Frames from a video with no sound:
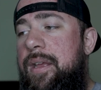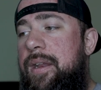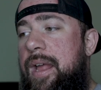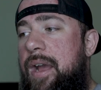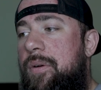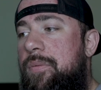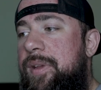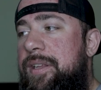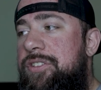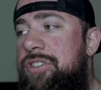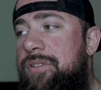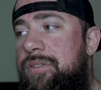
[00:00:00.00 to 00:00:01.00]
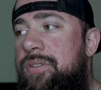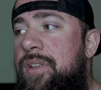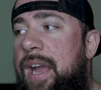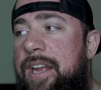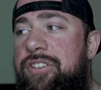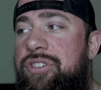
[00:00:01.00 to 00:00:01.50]
Now,
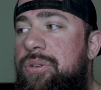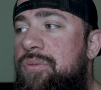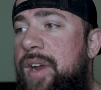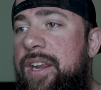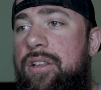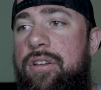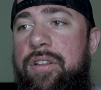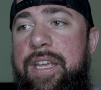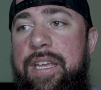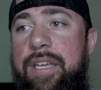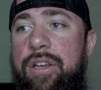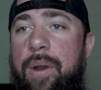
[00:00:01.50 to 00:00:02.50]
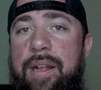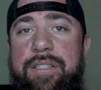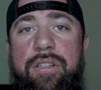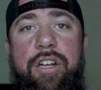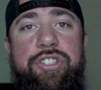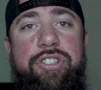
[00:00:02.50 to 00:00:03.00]
I do regularly go out
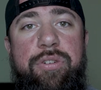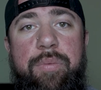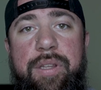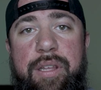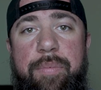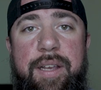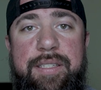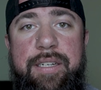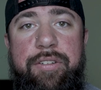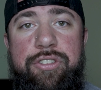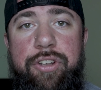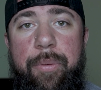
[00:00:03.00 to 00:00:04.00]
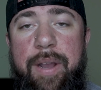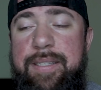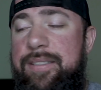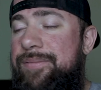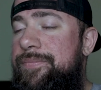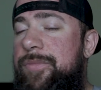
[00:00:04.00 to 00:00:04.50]
to lunch with their president, Joe
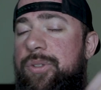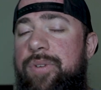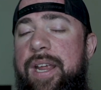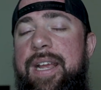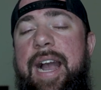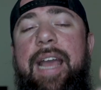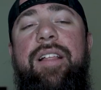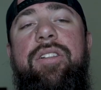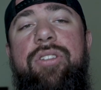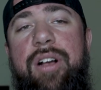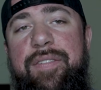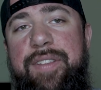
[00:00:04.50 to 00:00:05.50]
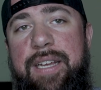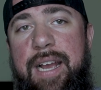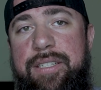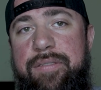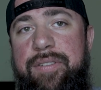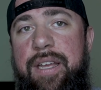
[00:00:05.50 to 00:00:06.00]
Weiss. Great guy. Love the
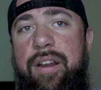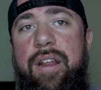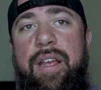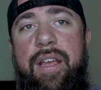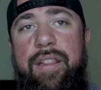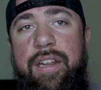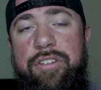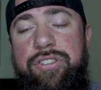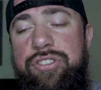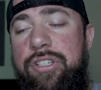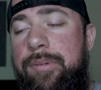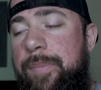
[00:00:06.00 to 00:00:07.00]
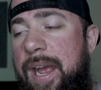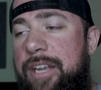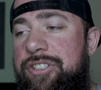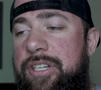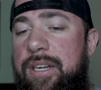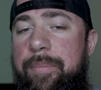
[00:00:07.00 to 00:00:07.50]
guys over there. They're super
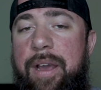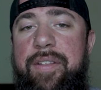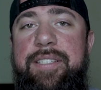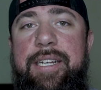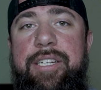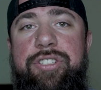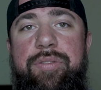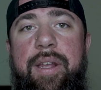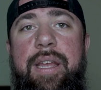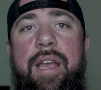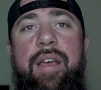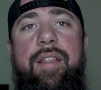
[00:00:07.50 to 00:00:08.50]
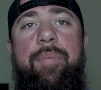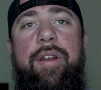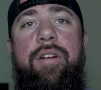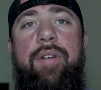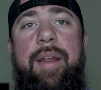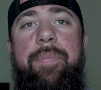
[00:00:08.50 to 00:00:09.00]
passionate about this industry. They
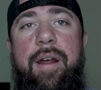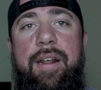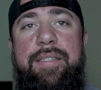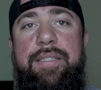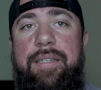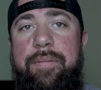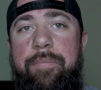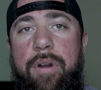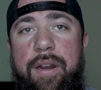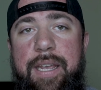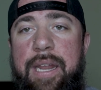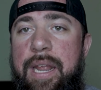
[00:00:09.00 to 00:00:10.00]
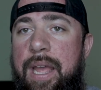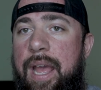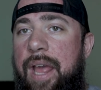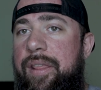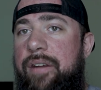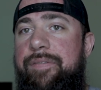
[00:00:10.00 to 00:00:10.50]
bring great products to market,
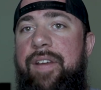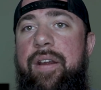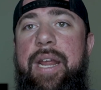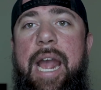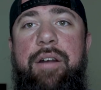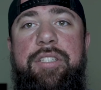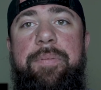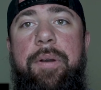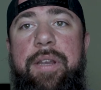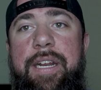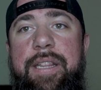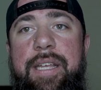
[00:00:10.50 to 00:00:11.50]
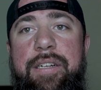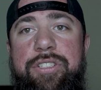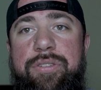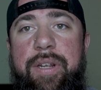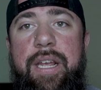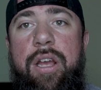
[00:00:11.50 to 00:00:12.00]
and they're very outspoken in the
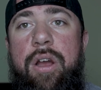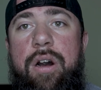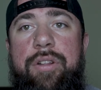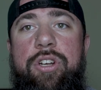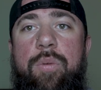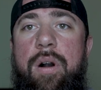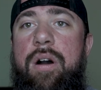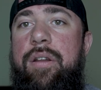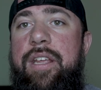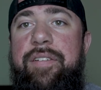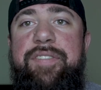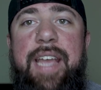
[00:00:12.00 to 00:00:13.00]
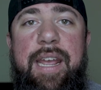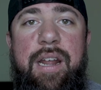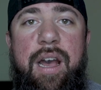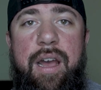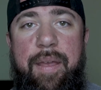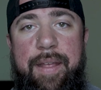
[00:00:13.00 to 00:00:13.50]
industry on the quality of
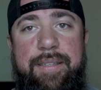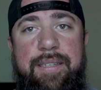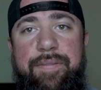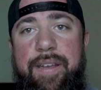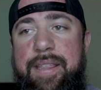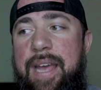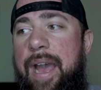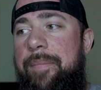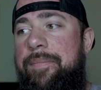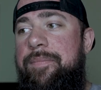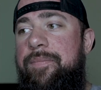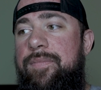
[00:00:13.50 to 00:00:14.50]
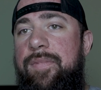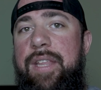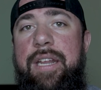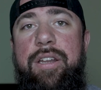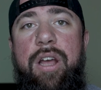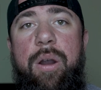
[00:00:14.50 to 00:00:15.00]
data and stuff like that.
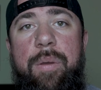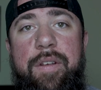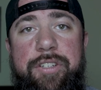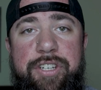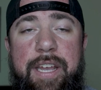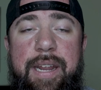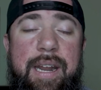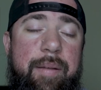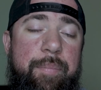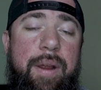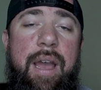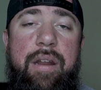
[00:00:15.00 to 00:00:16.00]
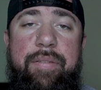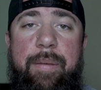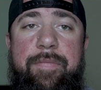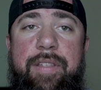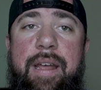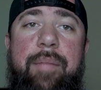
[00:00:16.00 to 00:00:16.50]
They know their shit, and I'm proud of
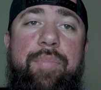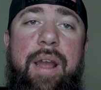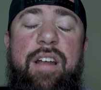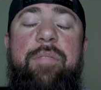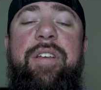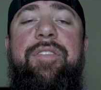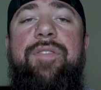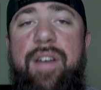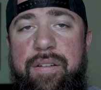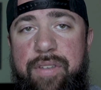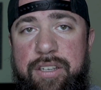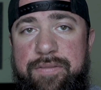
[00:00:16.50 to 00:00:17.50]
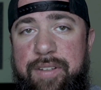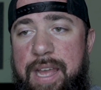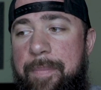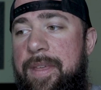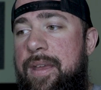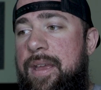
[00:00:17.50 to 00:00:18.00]
them for that. I'm proud to be a friend of theirs for
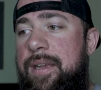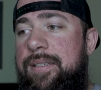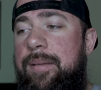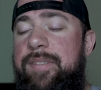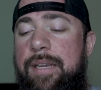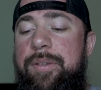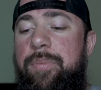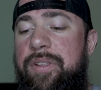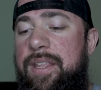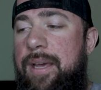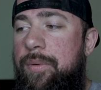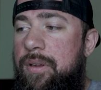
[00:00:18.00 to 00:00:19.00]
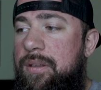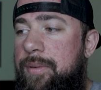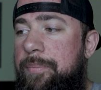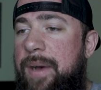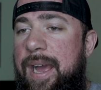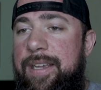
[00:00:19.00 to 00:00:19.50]
that. Sometimes people think that we're a
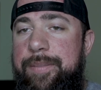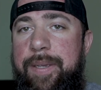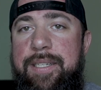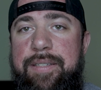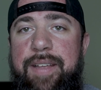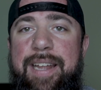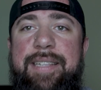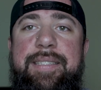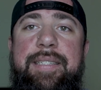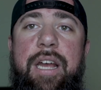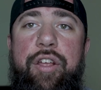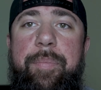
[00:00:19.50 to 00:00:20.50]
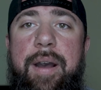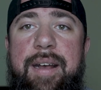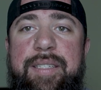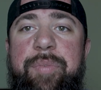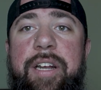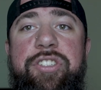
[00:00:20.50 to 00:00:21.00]
little bit biased because of that, and it's entirely
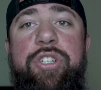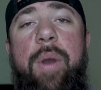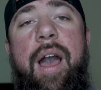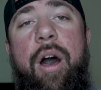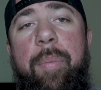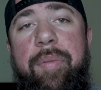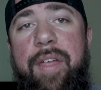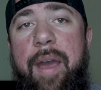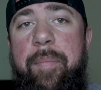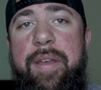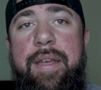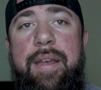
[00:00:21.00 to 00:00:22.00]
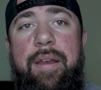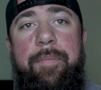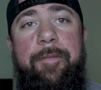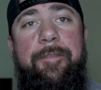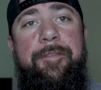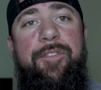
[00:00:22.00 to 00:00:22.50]
possible. I do help them
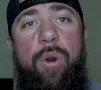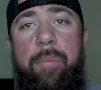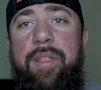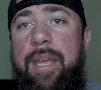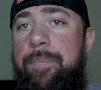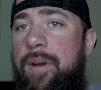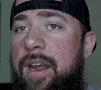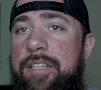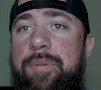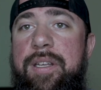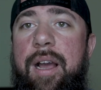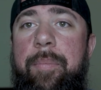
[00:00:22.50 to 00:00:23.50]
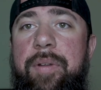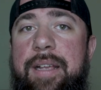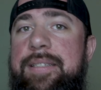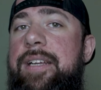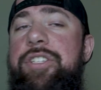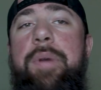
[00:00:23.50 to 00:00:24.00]
formulate products with
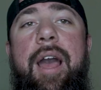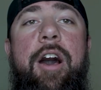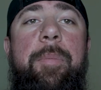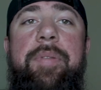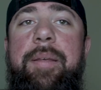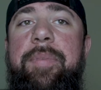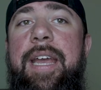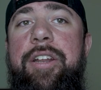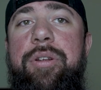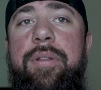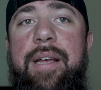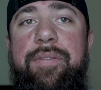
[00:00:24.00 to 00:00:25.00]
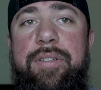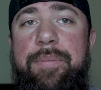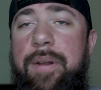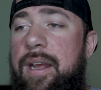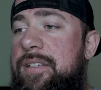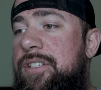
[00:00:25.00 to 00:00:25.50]
companies. I do help them get new level
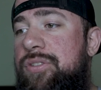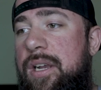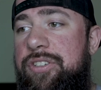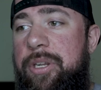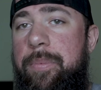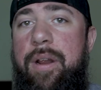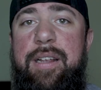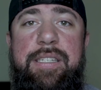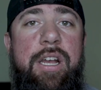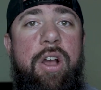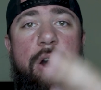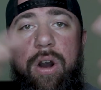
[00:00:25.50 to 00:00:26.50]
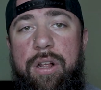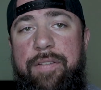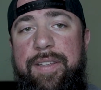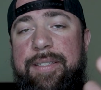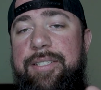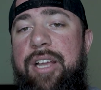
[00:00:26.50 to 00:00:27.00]
into products, nitrosigine products, all
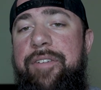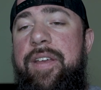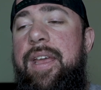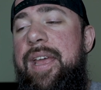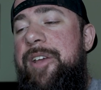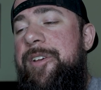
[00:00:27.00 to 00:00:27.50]
of this stuff.